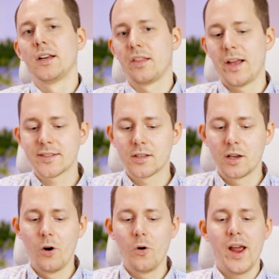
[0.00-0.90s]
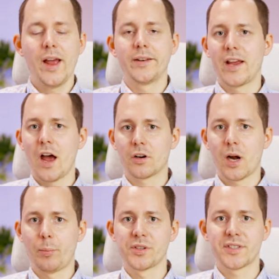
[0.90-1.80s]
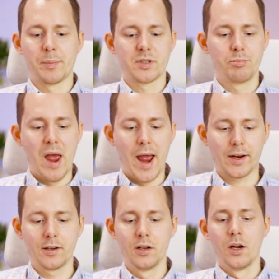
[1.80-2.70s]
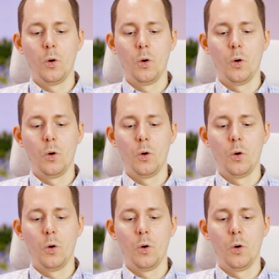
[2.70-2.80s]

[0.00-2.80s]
Let's go and have a couple steps back.